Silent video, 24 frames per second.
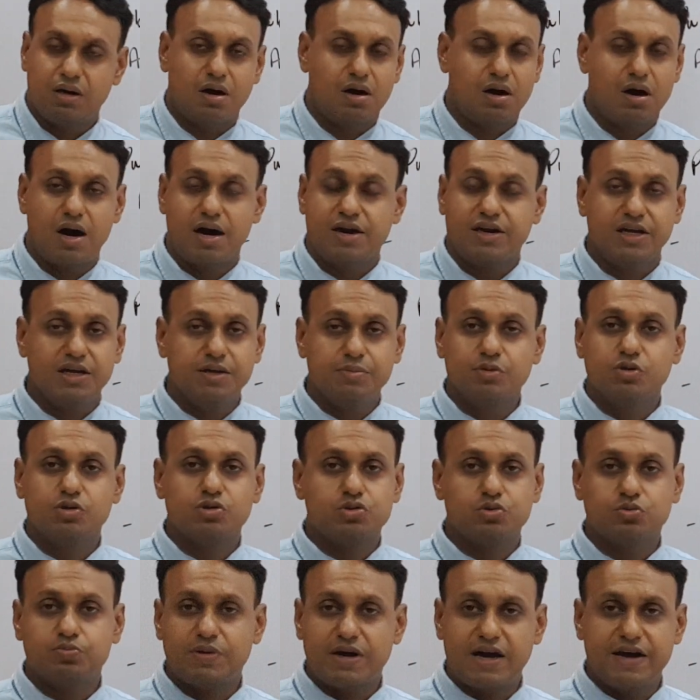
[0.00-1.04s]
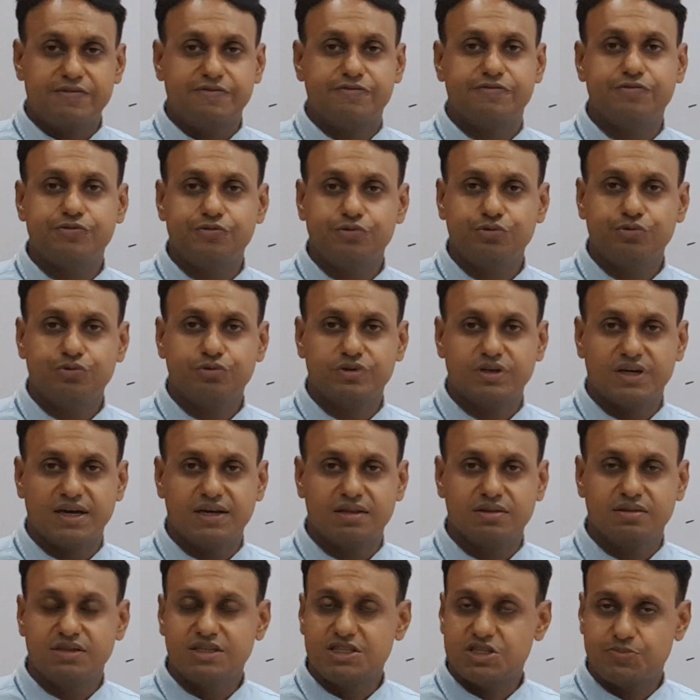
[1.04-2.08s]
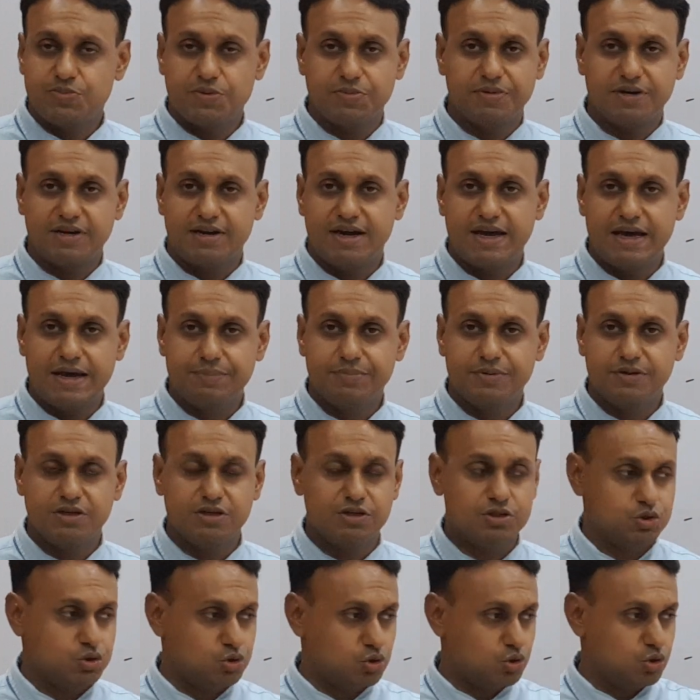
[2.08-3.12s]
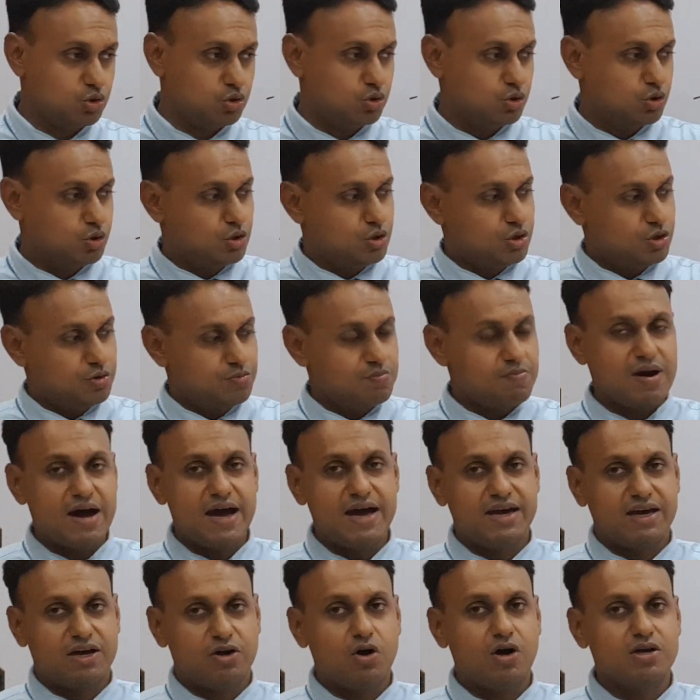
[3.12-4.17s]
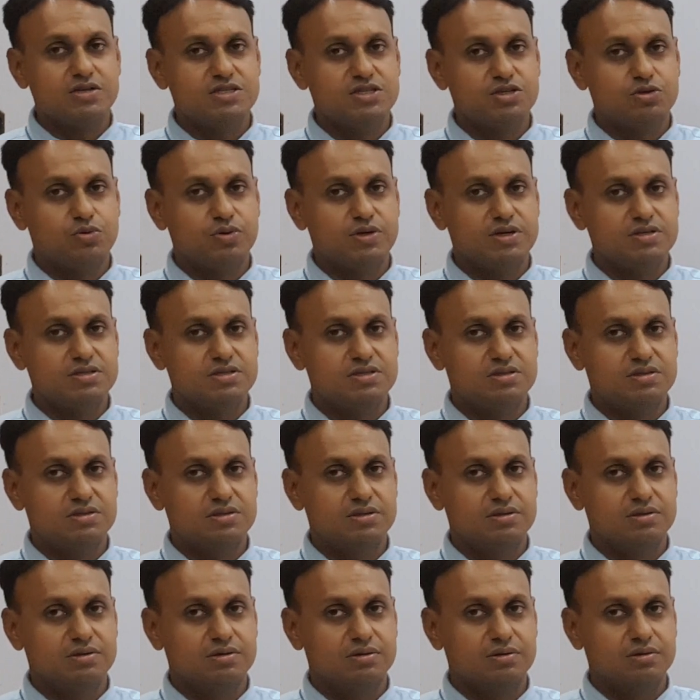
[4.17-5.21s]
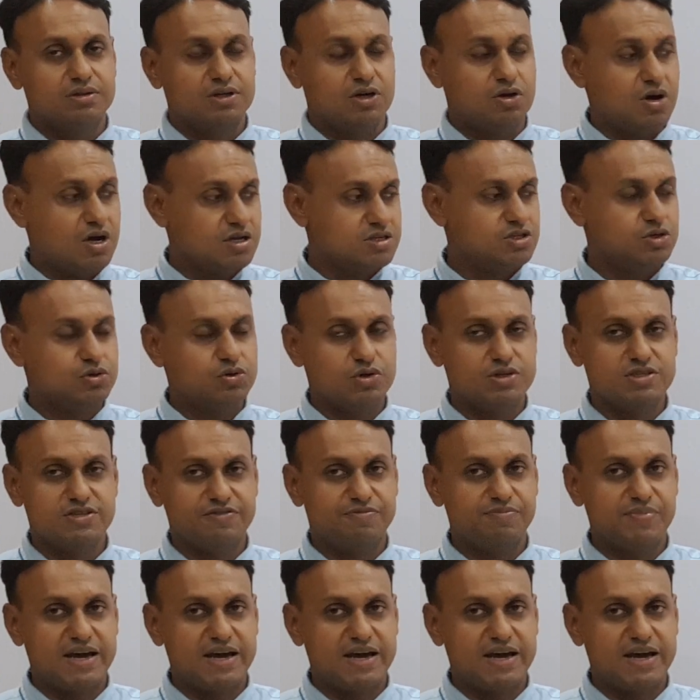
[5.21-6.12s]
are able to buy food and these people are happy. So my consequence, the consequence of my